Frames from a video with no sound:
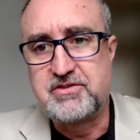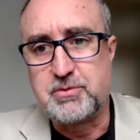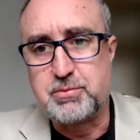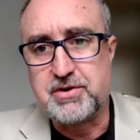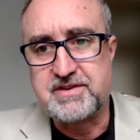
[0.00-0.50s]

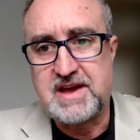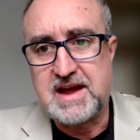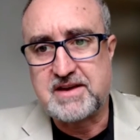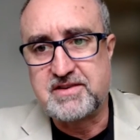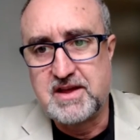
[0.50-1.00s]
to
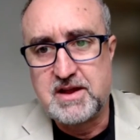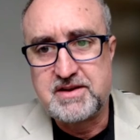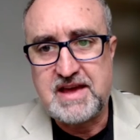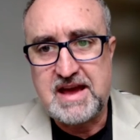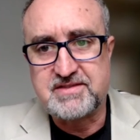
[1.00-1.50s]
protect
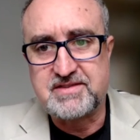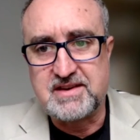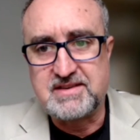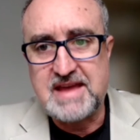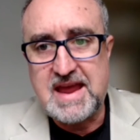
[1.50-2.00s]
text
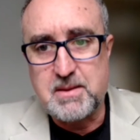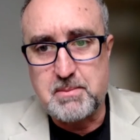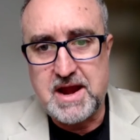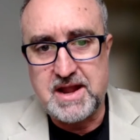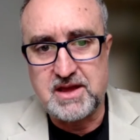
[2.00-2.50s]
and data
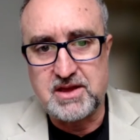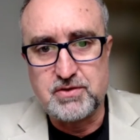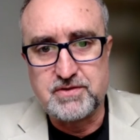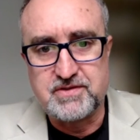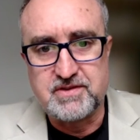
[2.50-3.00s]
mining
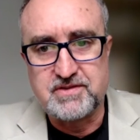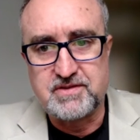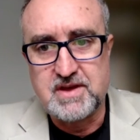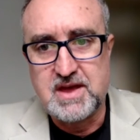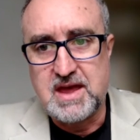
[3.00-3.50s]
uses